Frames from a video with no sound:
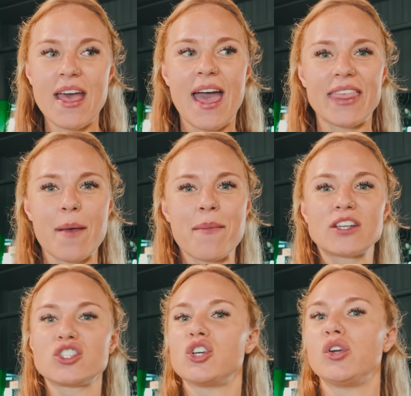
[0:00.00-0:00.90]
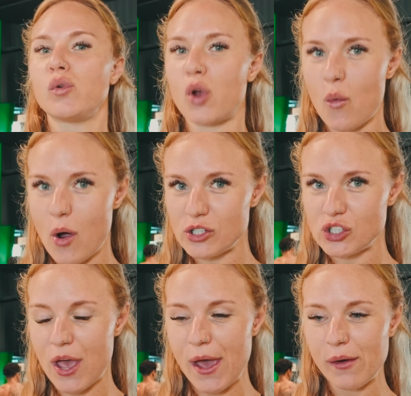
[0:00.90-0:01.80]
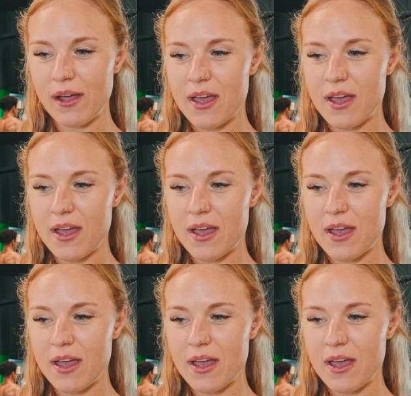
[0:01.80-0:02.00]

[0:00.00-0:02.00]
it then makes you not want to.